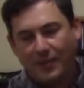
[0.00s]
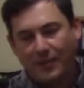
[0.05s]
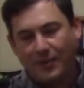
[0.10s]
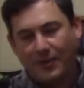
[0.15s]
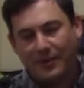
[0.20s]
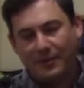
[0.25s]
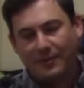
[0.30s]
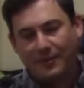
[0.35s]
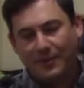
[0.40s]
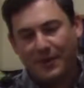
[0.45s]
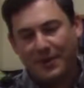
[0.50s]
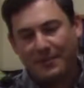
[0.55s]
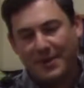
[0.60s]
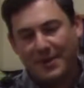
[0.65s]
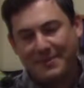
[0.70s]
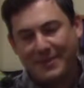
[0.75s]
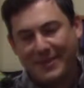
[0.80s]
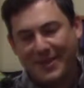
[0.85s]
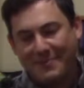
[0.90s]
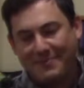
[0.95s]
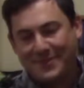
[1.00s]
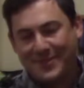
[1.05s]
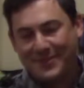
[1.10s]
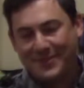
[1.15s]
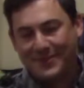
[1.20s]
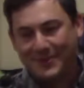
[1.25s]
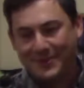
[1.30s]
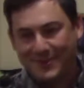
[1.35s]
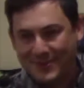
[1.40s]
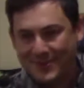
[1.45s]
while maybe not
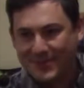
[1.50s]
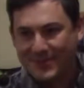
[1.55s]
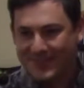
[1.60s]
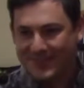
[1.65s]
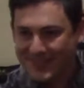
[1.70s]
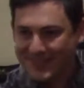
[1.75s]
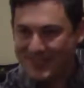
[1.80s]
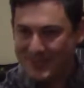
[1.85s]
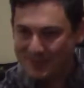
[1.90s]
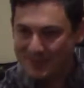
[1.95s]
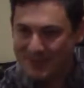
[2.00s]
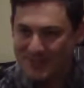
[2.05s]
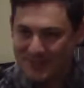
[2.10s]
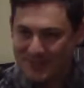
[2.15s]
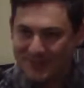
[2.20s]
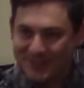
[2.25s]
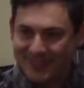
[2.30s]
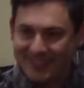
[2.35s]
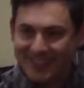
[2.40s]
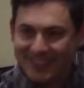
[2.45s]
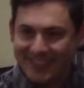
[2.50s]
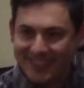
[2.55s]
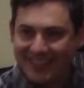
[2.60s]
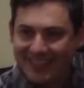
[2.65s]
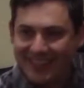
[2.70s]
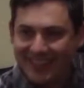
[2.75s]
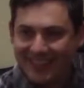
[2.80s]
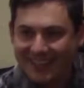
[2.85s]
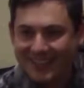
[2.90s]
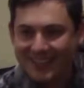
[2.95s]
mentors
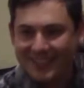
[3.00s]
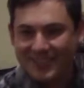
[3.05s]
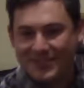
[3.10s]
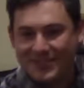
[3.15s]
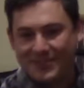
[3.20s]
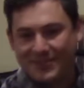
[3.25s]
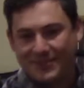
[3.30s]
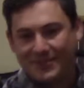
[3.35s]
specifically, I